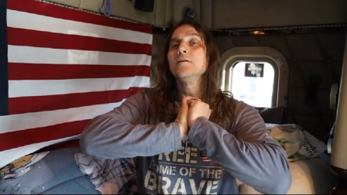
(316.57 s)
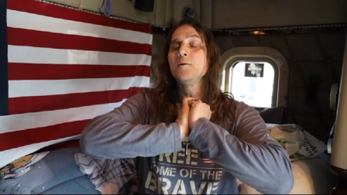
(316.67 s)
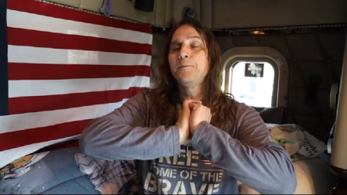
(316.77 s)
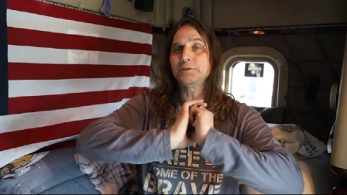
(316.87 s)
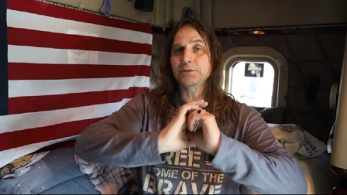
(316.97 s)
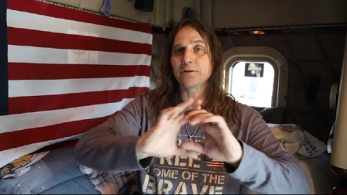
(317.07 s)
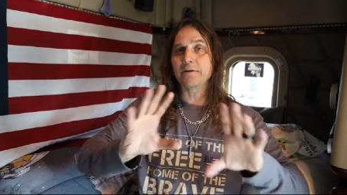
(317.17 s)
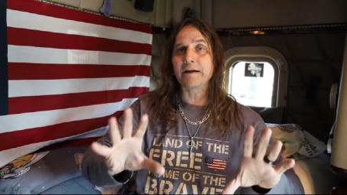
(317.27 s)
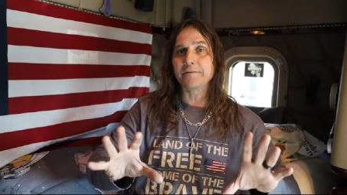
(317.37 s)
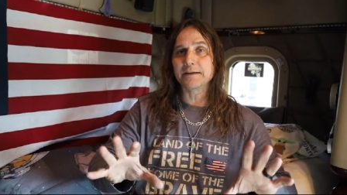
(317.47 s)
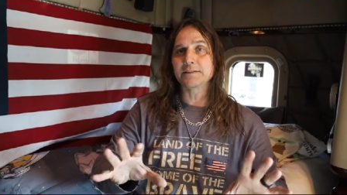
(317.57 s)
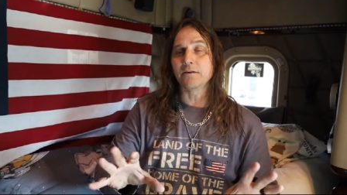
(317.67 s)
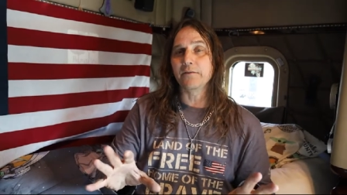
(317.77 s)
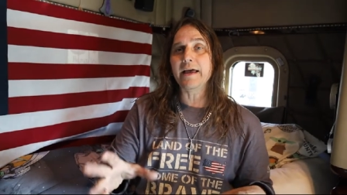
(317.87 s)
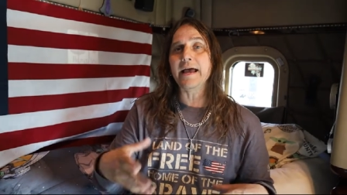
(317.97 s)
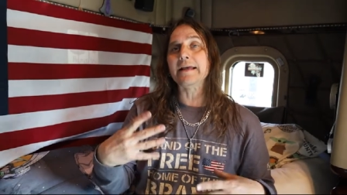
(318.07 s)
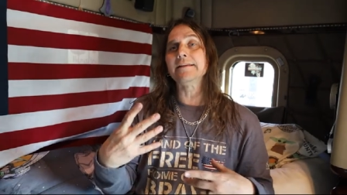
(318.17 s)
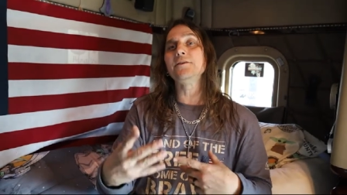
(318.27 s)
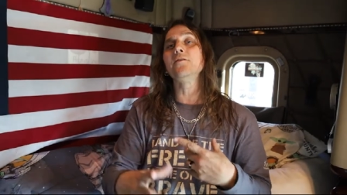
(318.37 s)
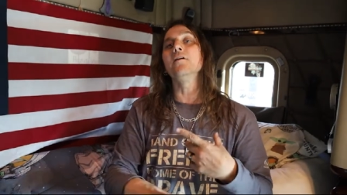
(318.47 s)
you put your graphics on that
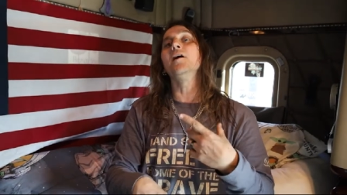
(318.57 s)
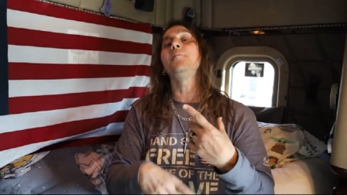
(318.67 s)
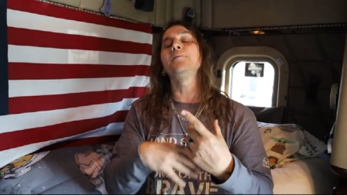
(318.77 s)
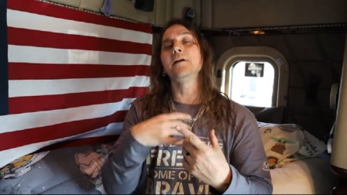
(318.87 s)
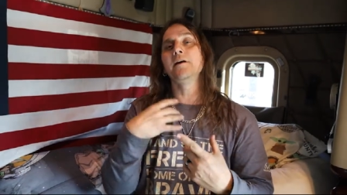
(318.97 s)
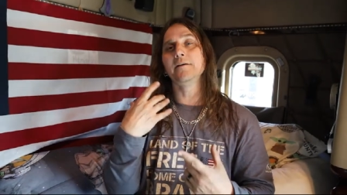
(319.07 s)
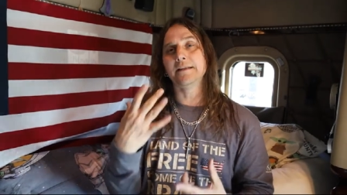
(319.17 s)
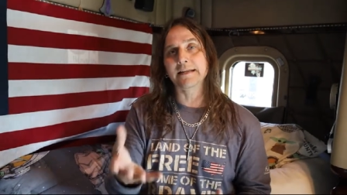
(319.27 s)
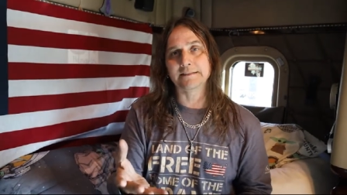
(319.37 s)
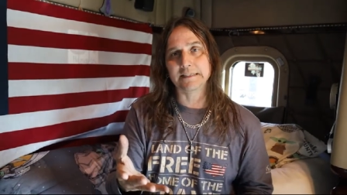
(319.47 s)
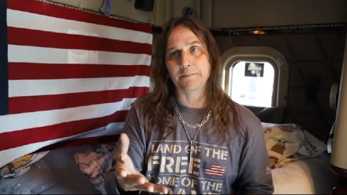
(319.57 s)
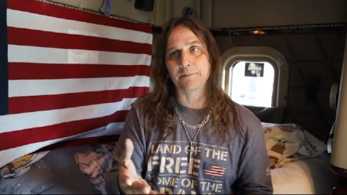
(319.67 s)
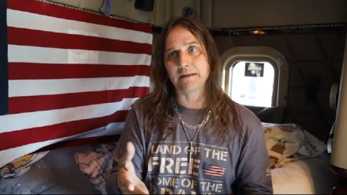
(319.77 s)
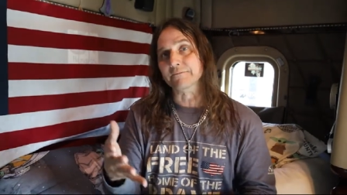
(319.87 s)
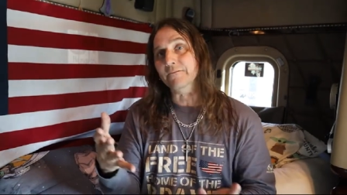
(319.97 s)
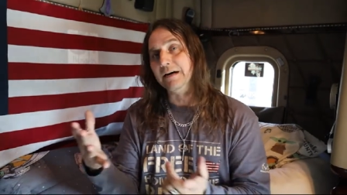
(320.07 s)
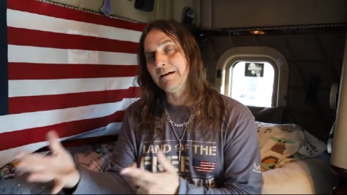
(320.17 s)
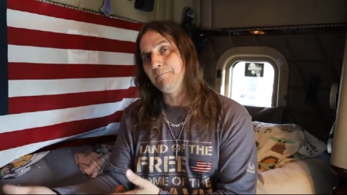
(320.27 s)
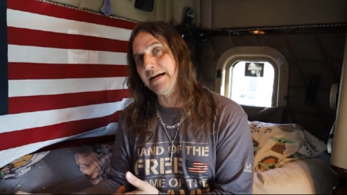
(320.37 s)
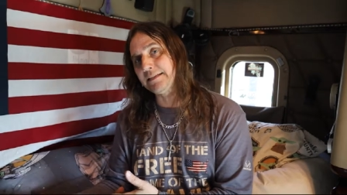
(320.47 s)
and then you upload that template
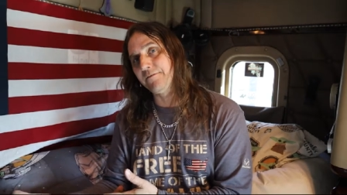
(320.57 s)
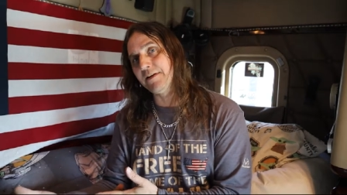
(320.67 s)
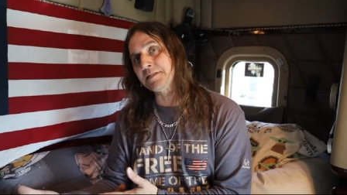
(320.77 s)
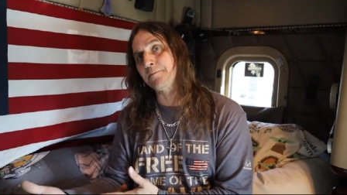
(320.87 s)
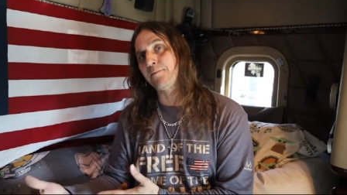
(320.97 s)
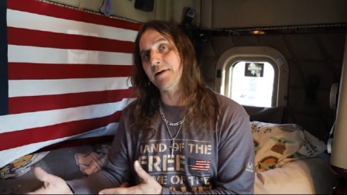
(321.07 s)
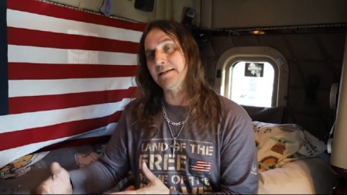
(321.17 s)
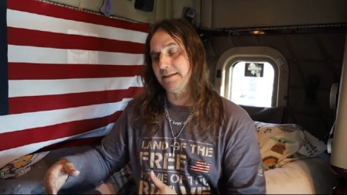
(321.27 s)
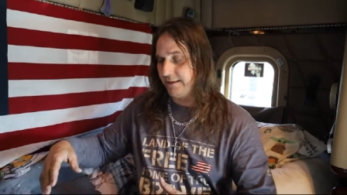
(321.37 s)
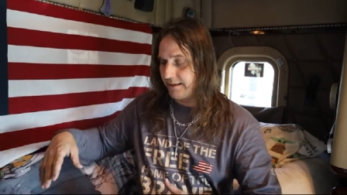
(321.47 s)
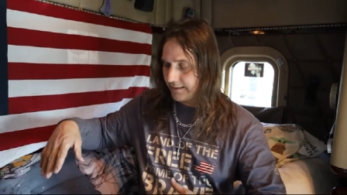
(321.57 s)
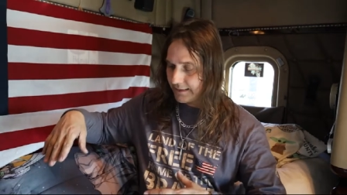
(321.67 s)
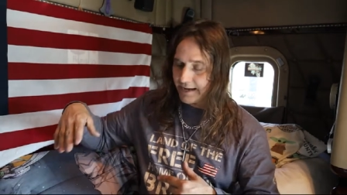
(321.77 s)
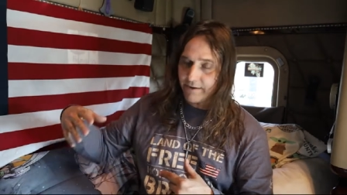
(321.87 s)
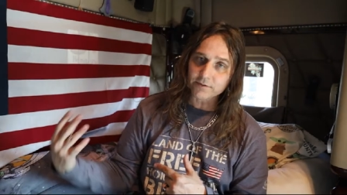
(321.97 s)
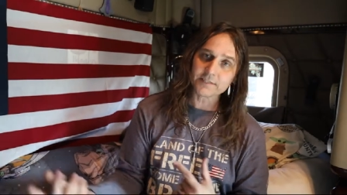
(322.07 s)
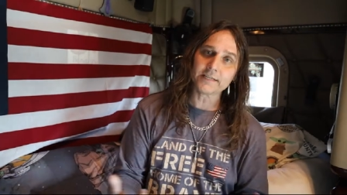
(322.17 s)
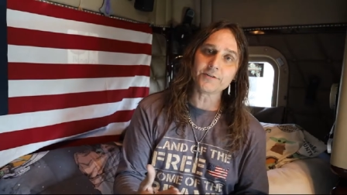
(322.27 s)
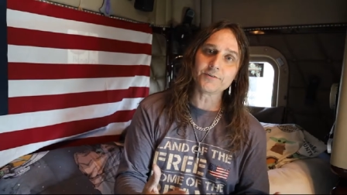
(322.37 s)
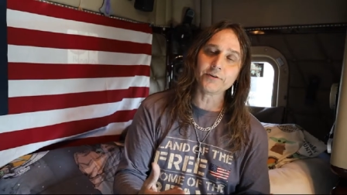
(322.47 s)
back to VistaPrints and then they will
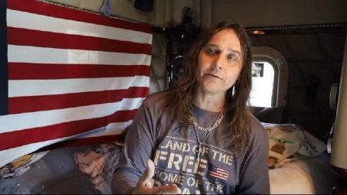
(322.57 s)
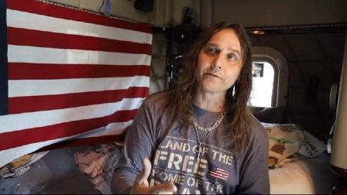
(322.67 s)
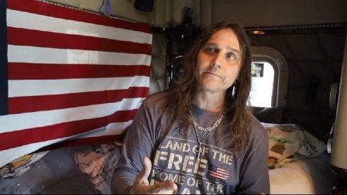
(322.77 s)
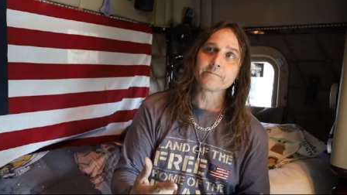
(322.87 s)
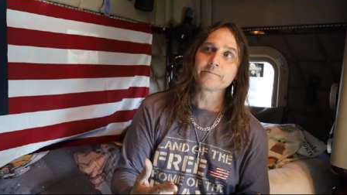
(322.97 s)
send you